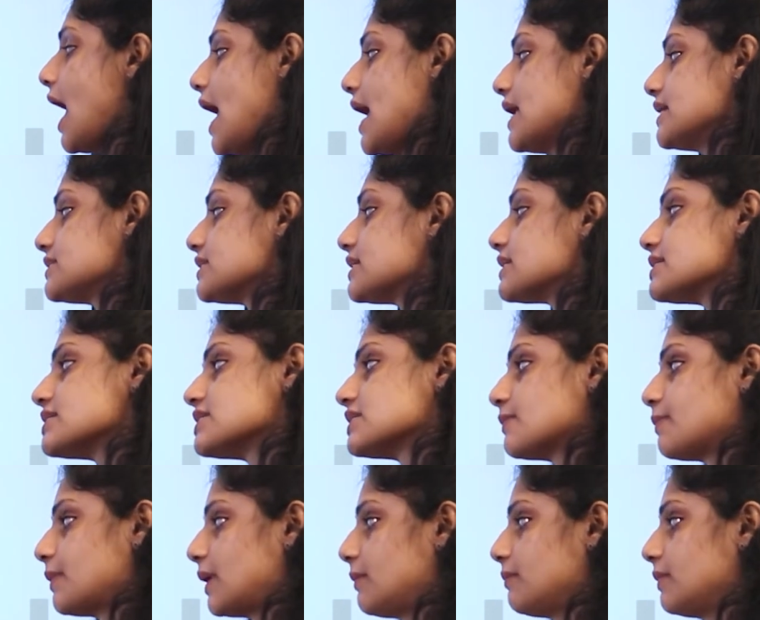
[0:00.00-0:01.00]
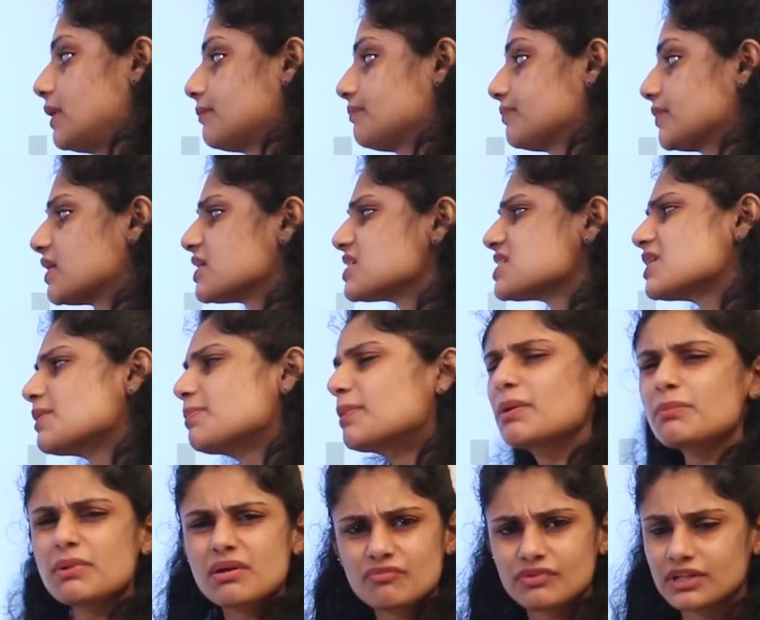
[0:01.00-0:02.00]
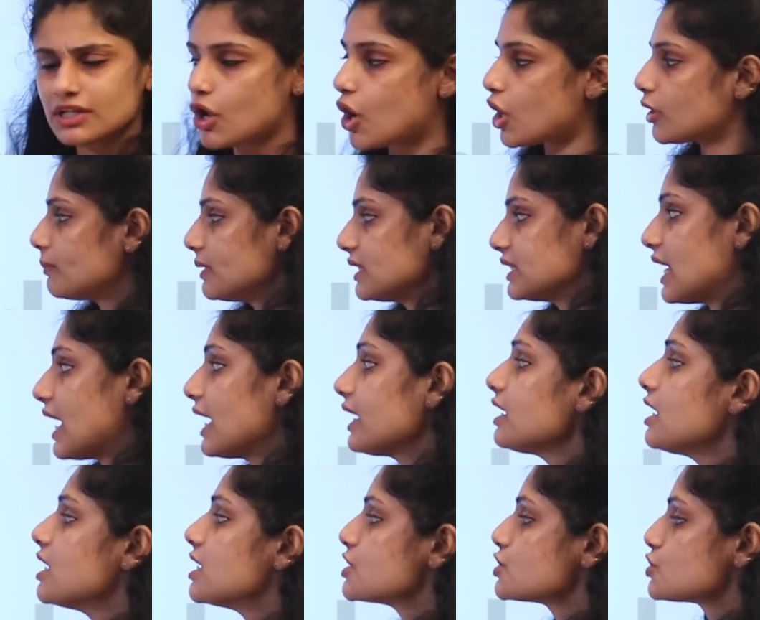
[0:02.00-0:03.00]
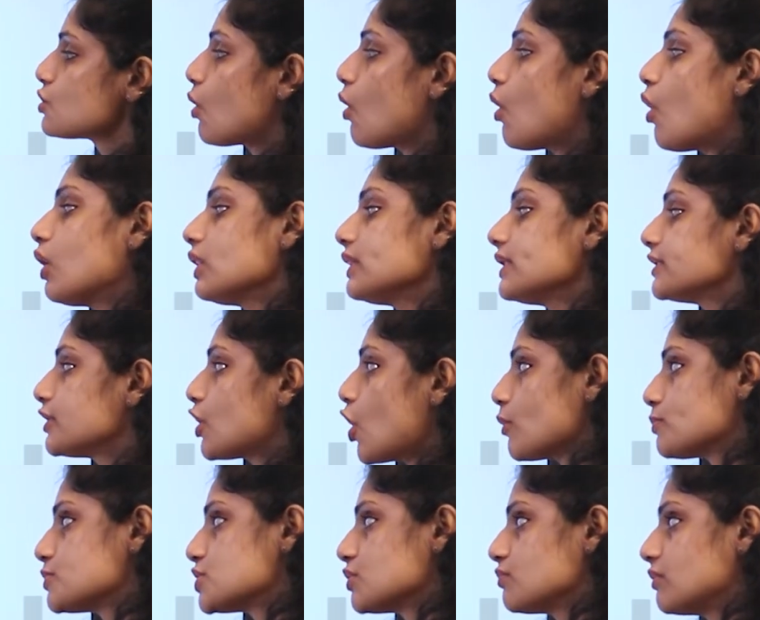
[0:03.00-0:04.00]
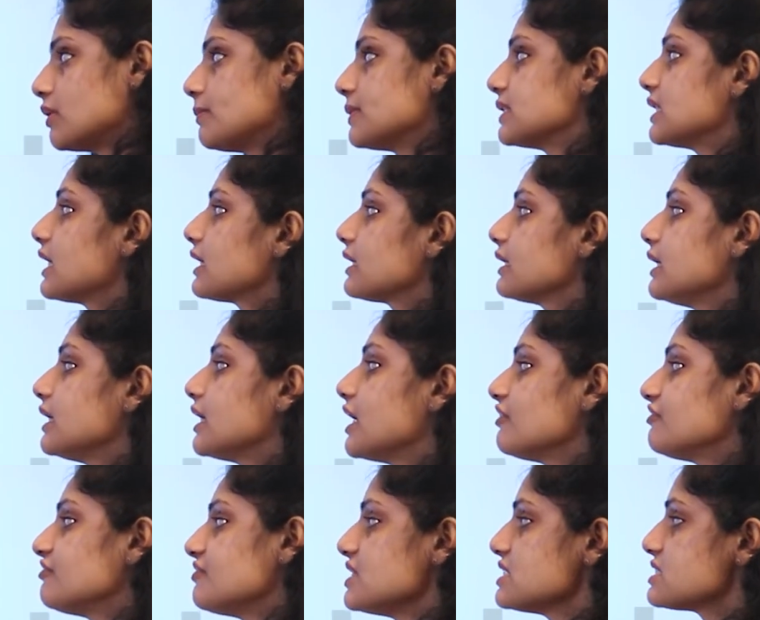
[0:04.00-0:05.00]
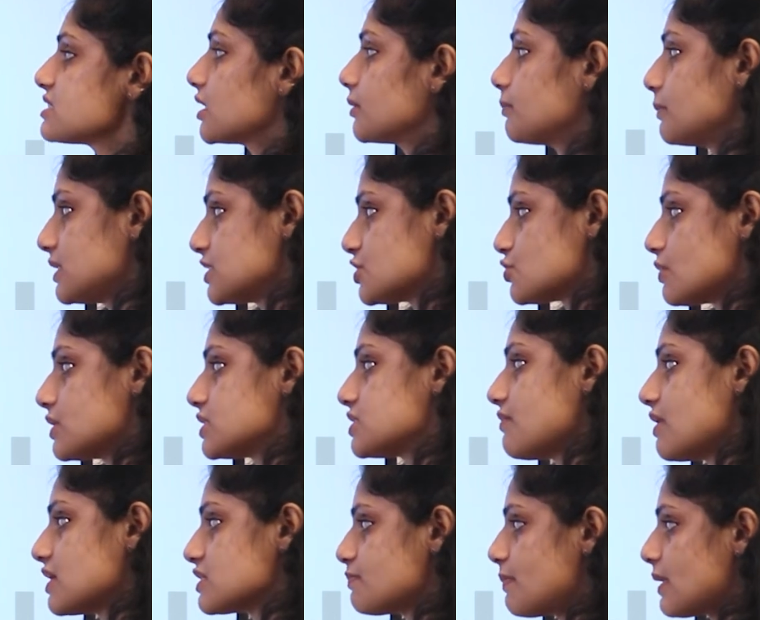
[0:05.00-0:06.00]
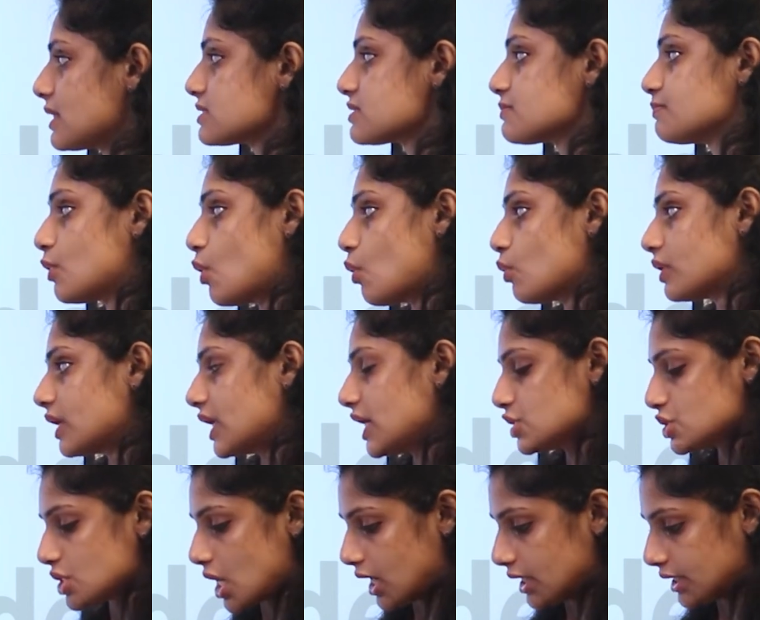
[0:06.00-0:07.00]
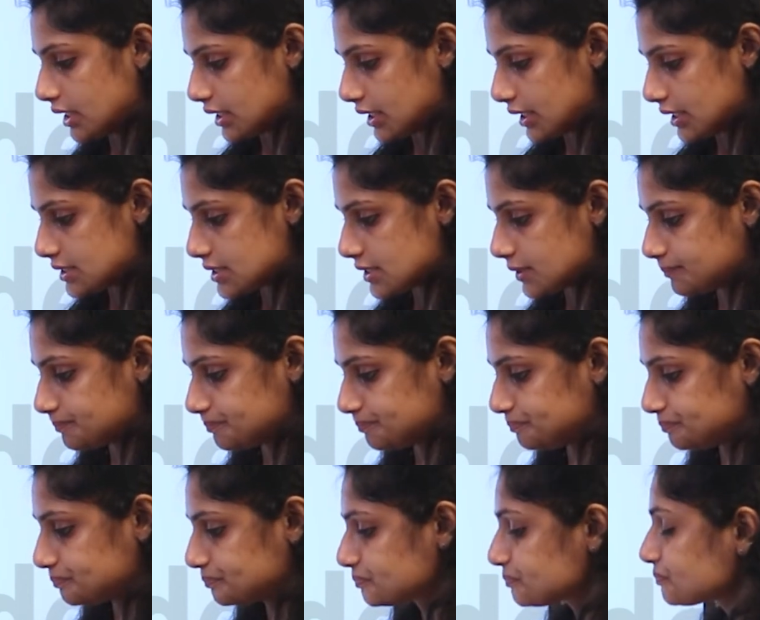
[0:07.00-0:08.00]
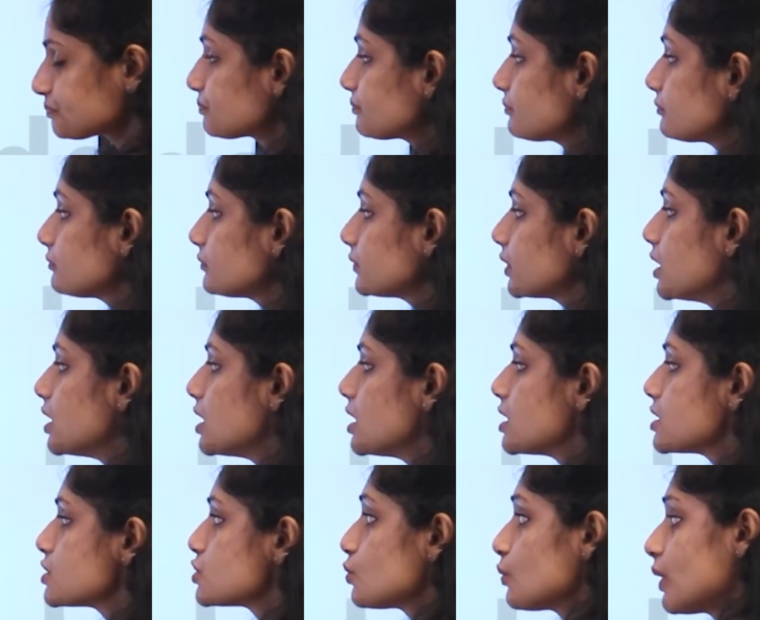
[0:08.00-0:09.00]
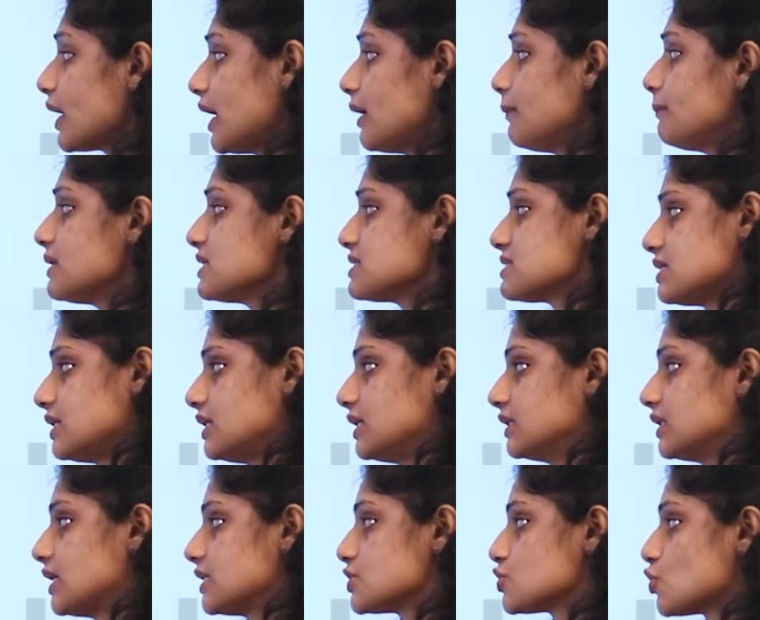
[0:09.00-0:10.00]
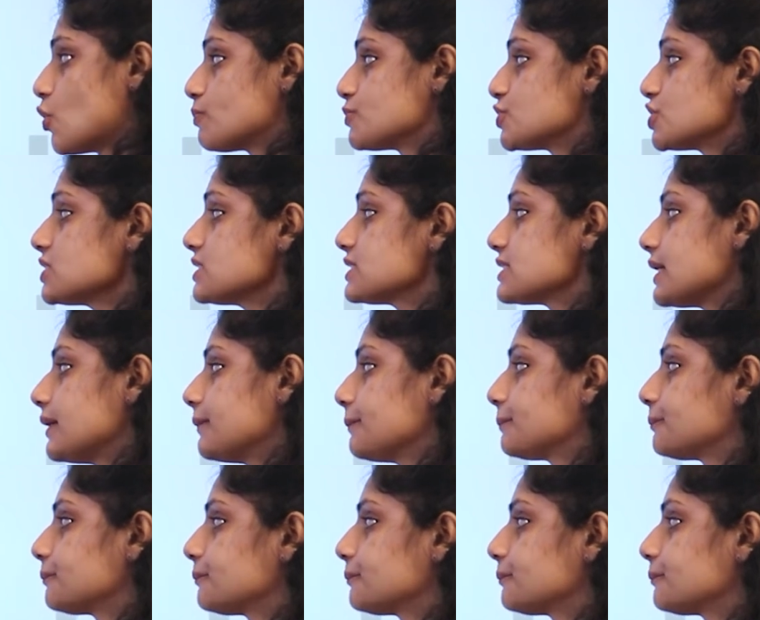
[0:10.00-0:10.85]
and risk premium. Risk premium will not be there. So all the other option will be there. Legal fees, administrative expense, brokerage, underwriting. So A, B, C, D, that is option C.